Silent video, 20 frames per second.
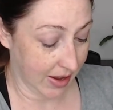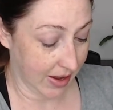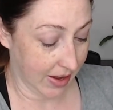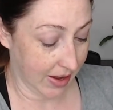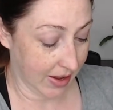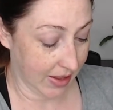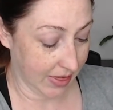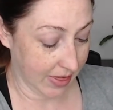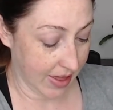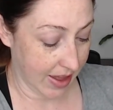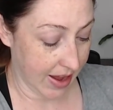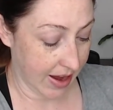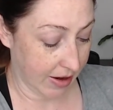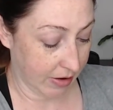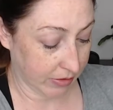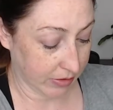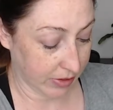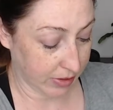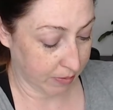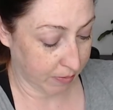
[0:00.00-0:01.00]
in the
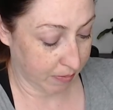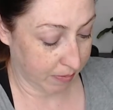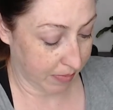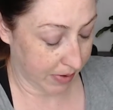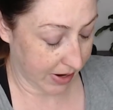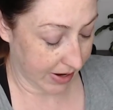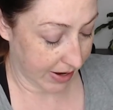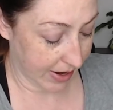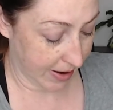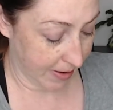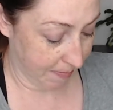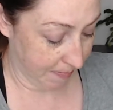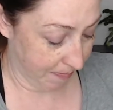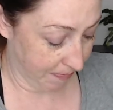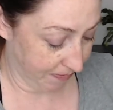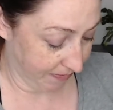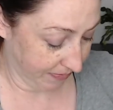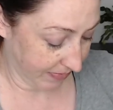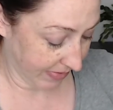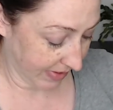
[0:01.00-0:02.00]
house, but um,
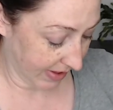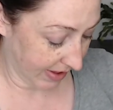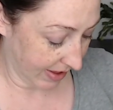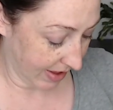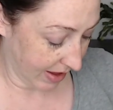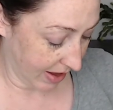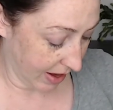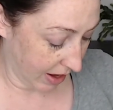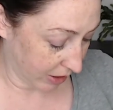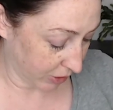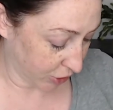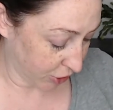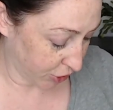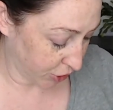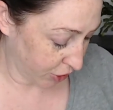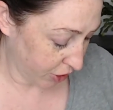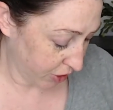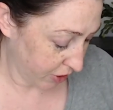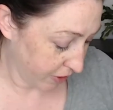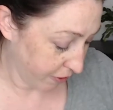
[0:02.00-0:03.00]
I'll
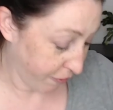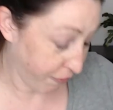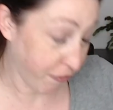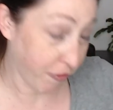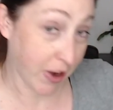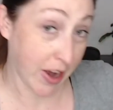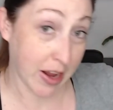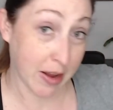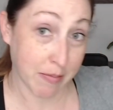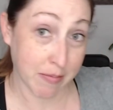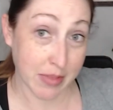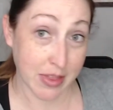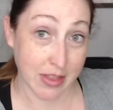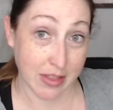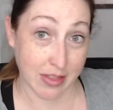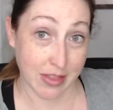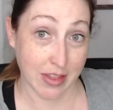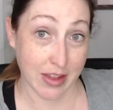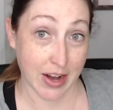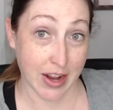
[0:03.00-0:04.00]
show you the frame
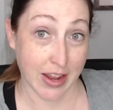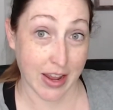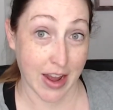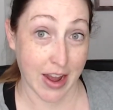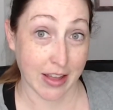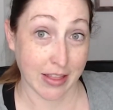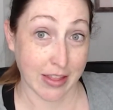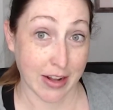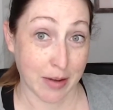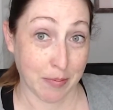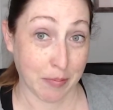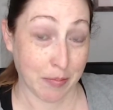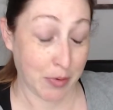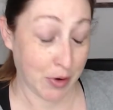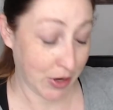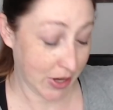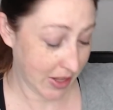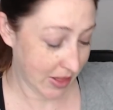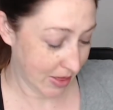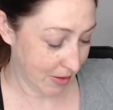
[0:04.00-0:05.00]
that I got that I'm
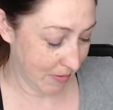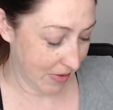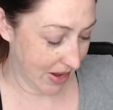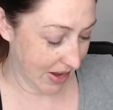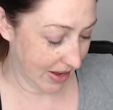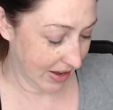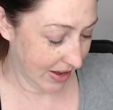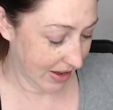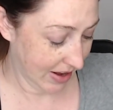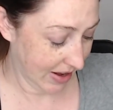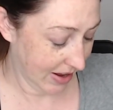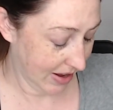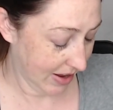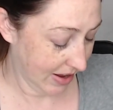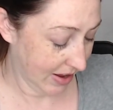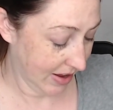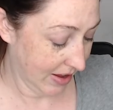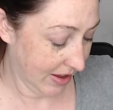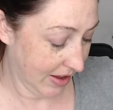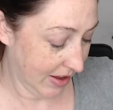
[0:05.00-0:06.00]
putting them in.
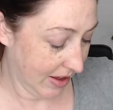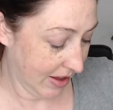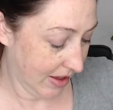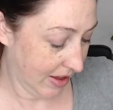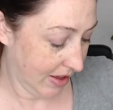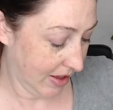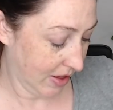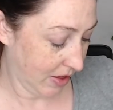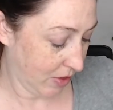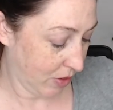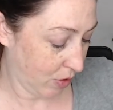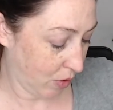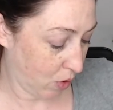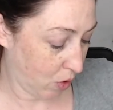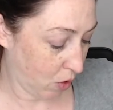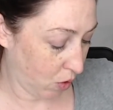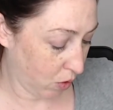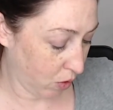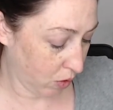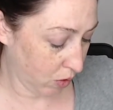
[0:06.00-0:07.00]
The
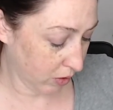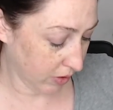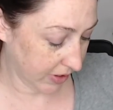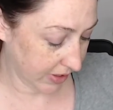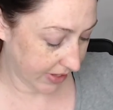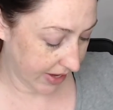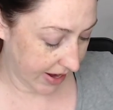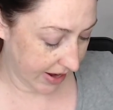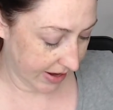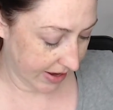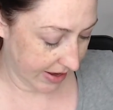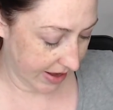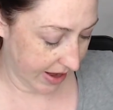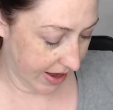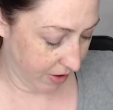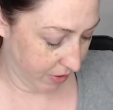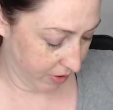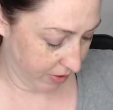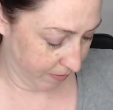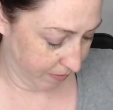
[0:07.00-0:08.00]
whole set and
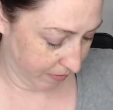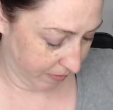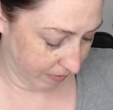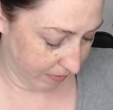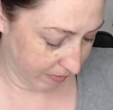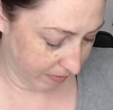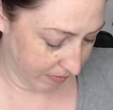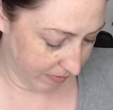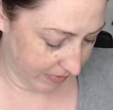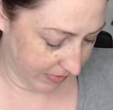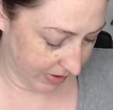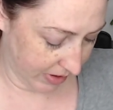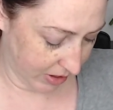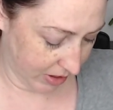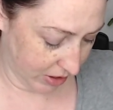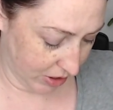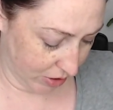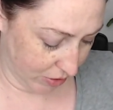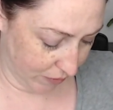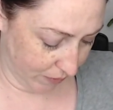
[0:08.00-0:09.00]
how I'm,
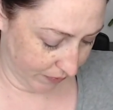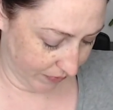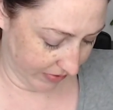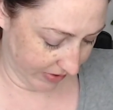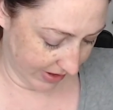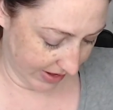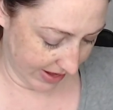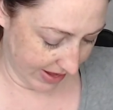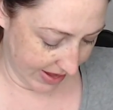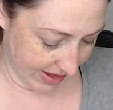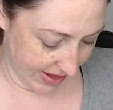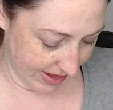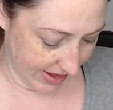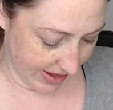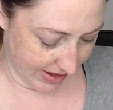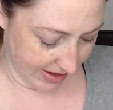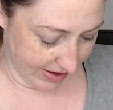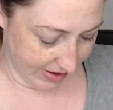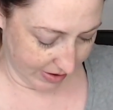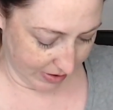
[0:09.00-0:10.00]
you know,
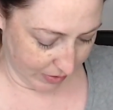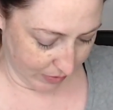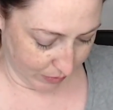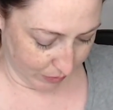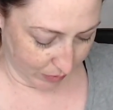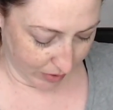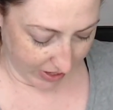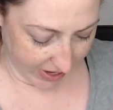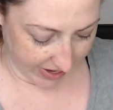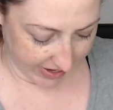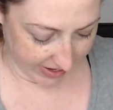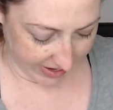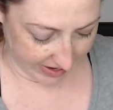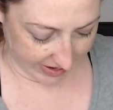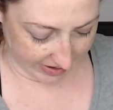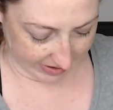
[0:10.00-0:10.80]
what kind of,